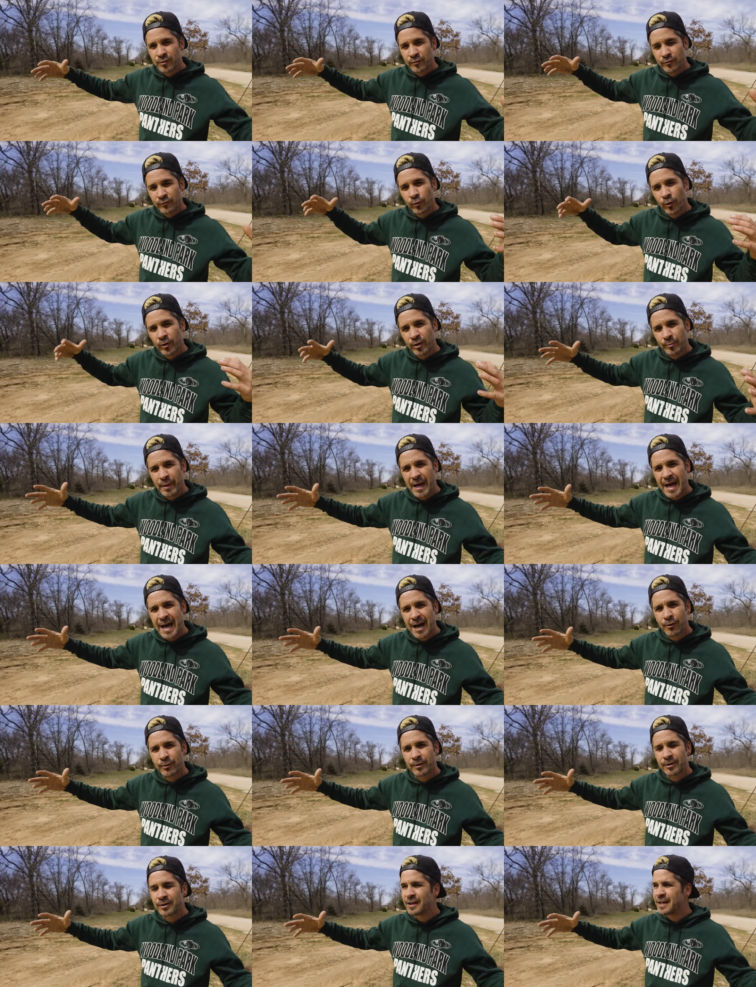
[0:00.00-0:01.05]
for the
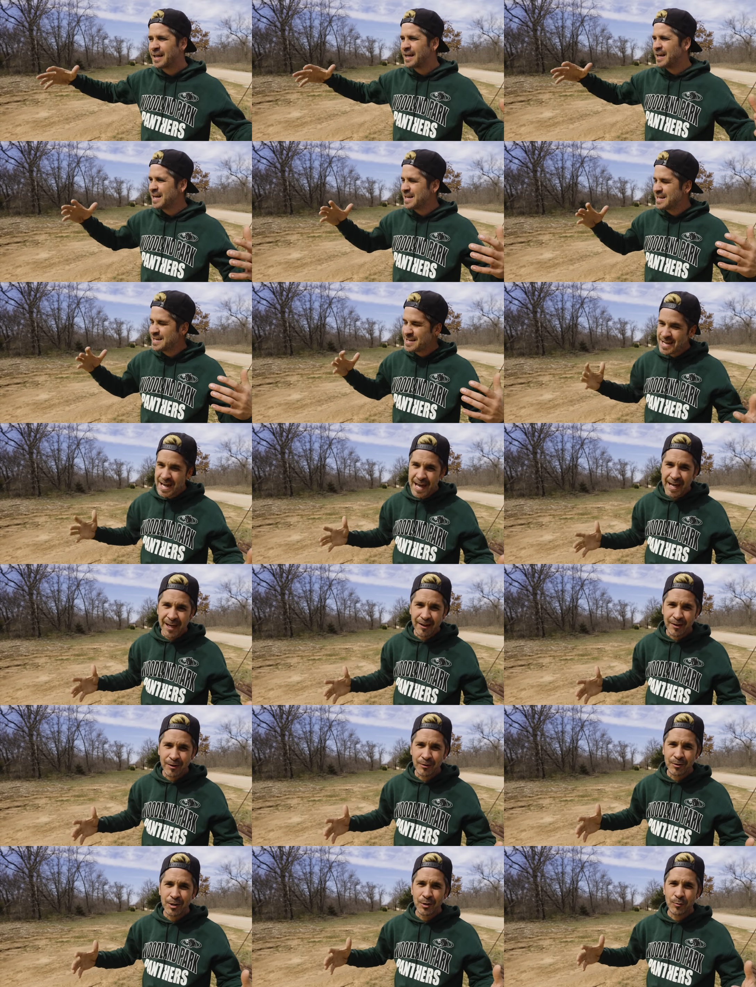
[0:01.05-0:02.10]
power, and
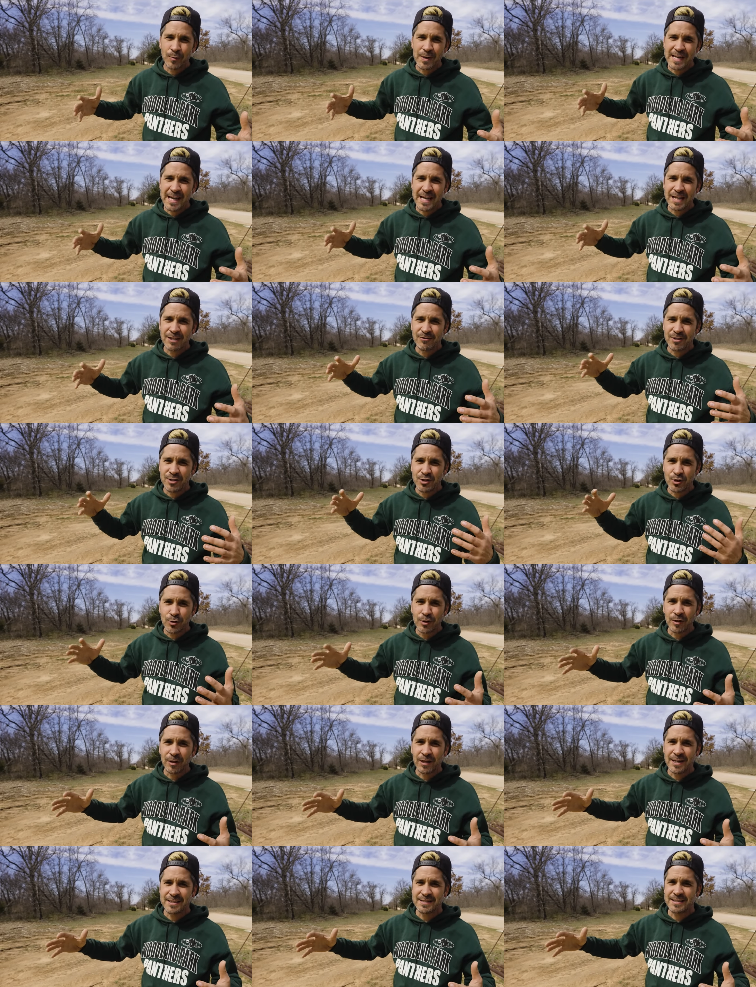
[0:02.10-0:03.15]
now we can't even
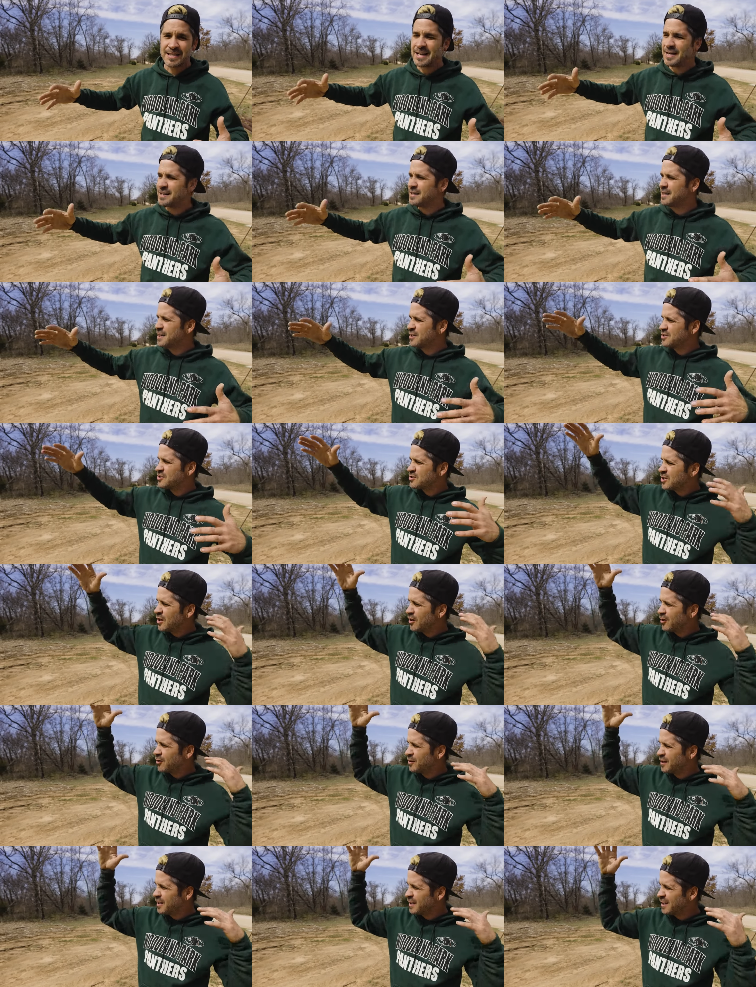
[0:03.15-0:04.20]
utilize that.
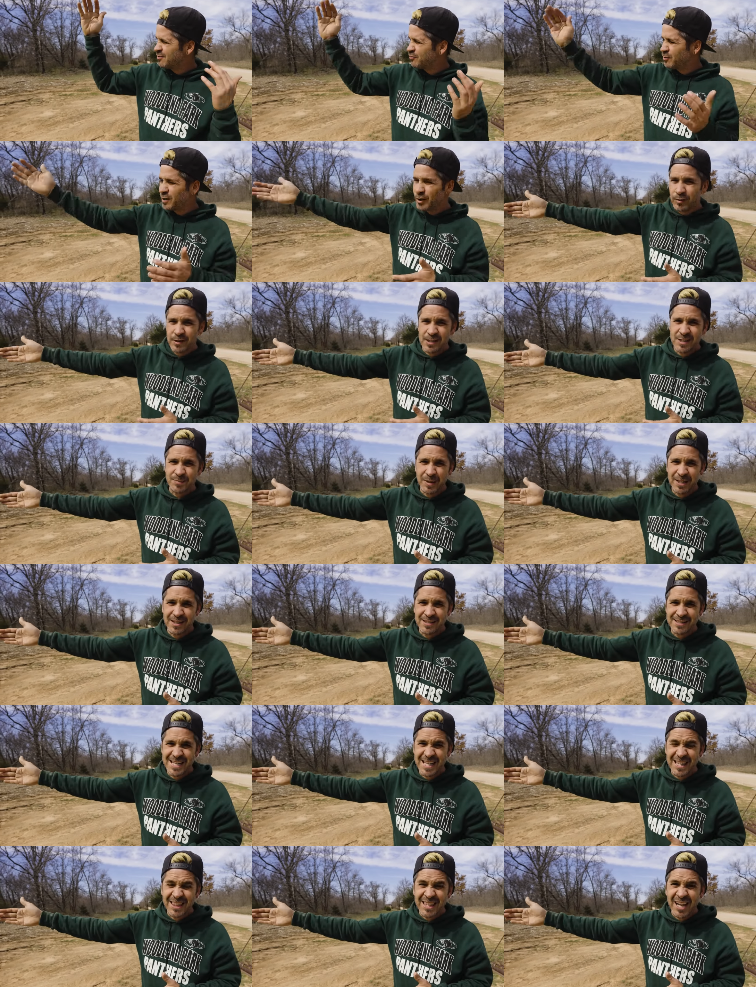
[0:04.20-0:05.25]
So, if we would have spent
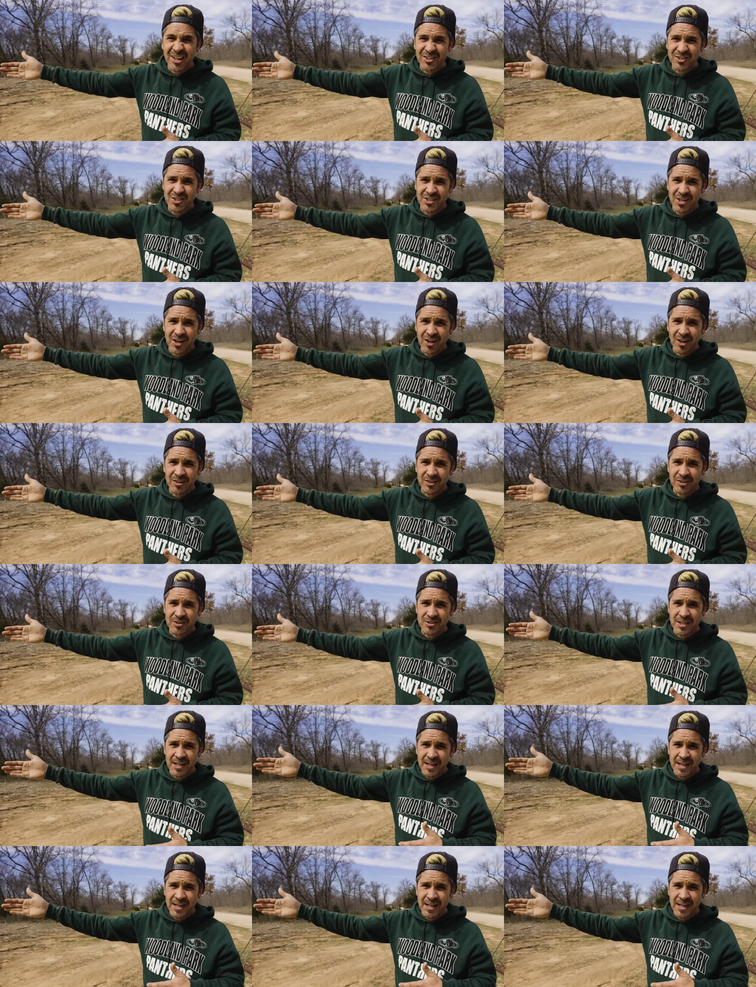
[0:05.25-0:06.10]
$10,000